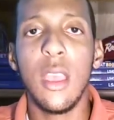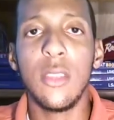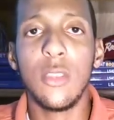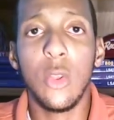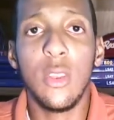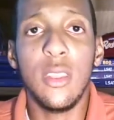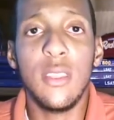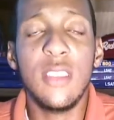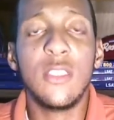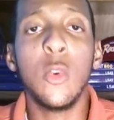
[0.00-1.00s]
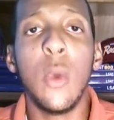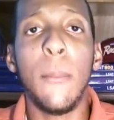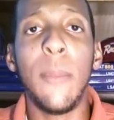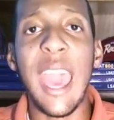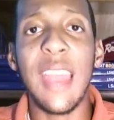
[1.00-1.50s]
And so these two are
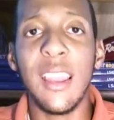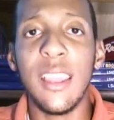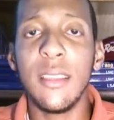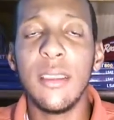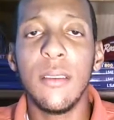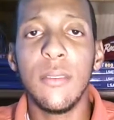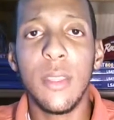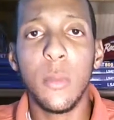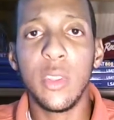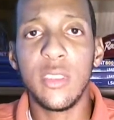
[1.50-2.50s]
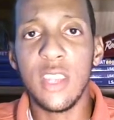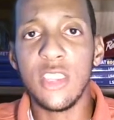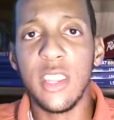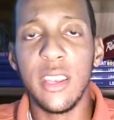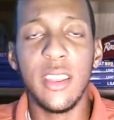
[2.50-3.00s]
battling for the
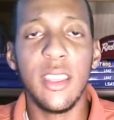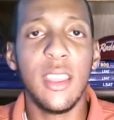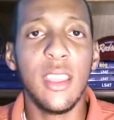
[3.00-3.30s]
position.